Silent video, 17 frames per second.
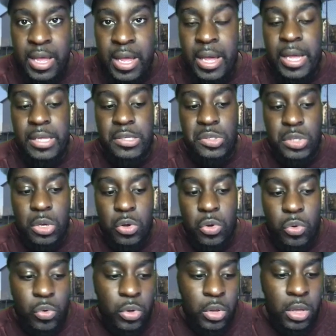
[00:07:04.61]
And
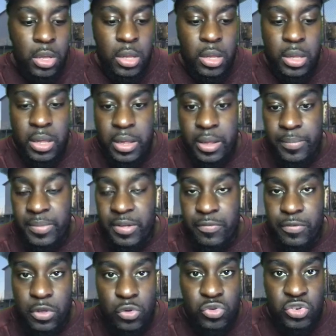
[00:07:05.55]
so if
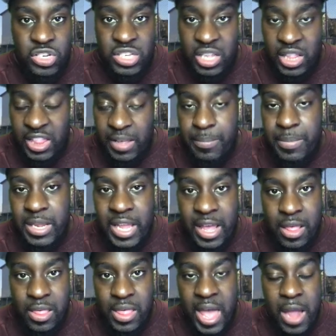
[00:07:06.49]
you just
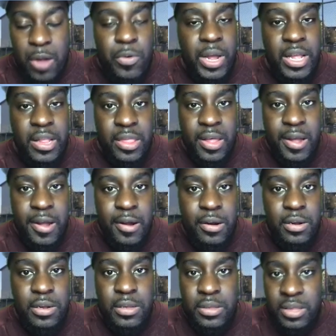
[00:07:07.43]
eliminate that right
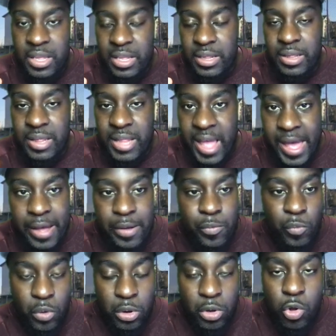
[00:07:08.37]
there, then
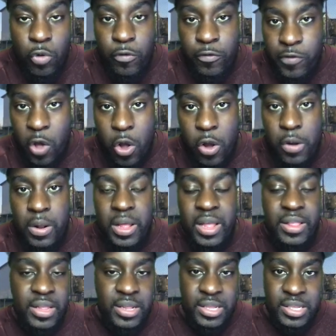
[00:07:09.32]
that will go far. And
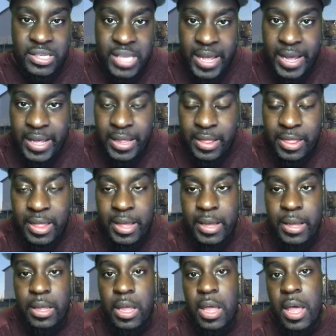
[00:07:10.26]
then the second
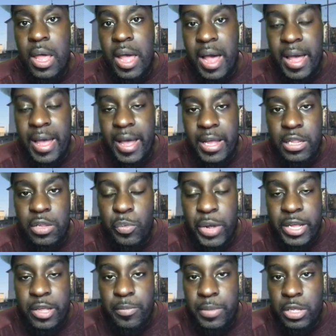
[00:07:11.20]
thing I highly
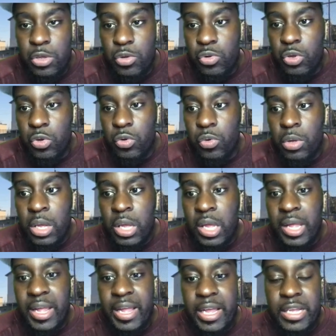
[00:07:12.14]
recommend you do
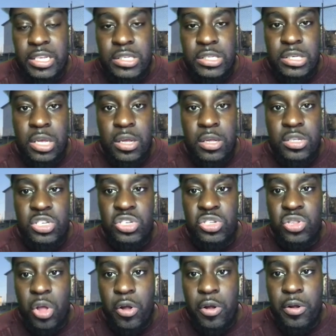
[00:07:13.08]
is
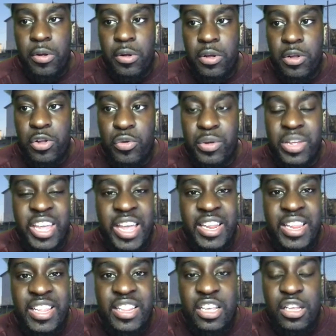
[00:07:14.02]
start
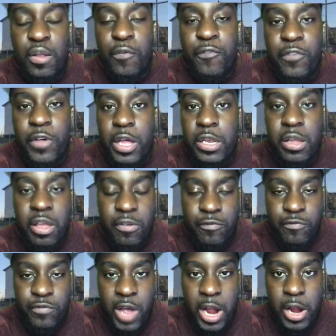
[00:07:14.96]
creating this fun
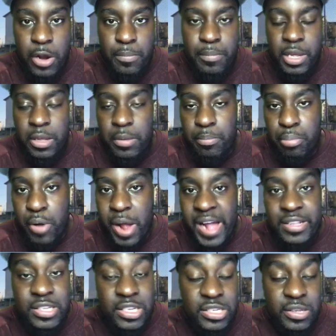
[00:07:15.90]
environment,
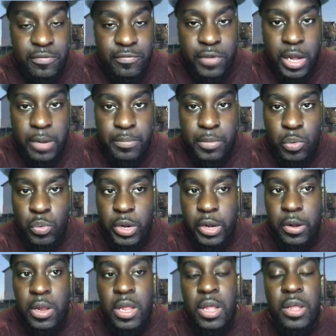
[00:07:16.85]
practice environment, where
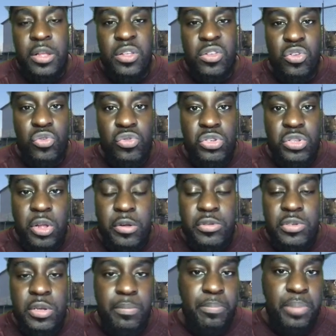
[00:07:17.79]
you start
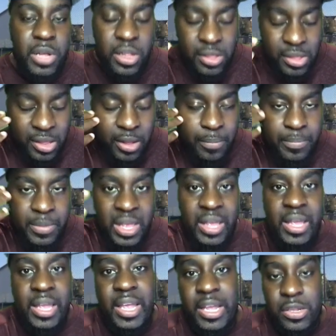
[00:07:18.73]
to put them
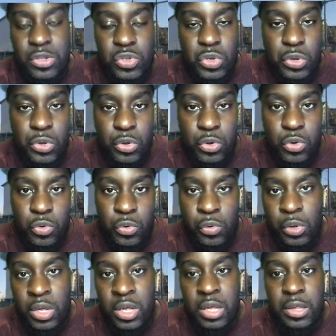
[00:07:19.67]
into
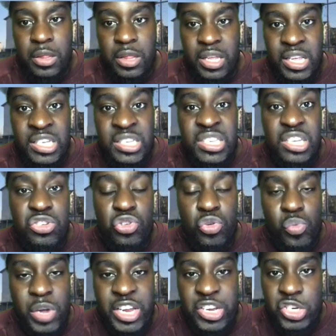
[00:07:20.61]
the
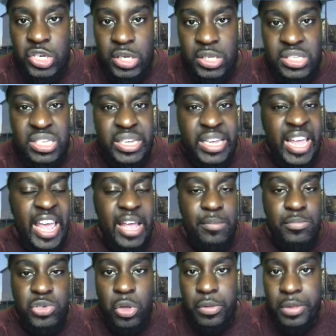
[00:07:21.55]
situations,
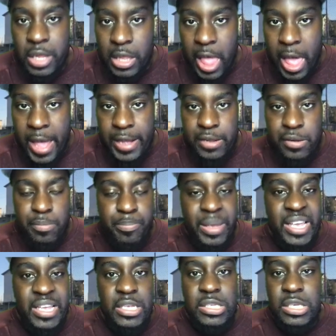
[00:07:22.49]
games on the line,
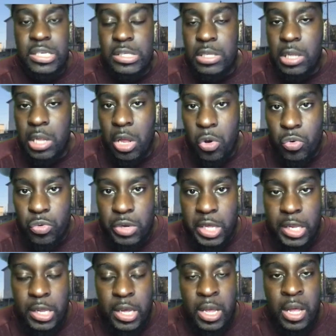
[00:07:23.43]
bases
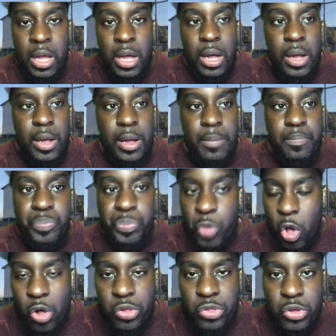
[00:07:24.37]
loaded,
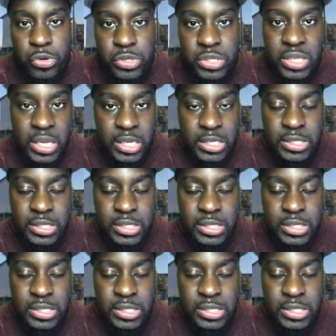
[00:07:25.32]
all those things.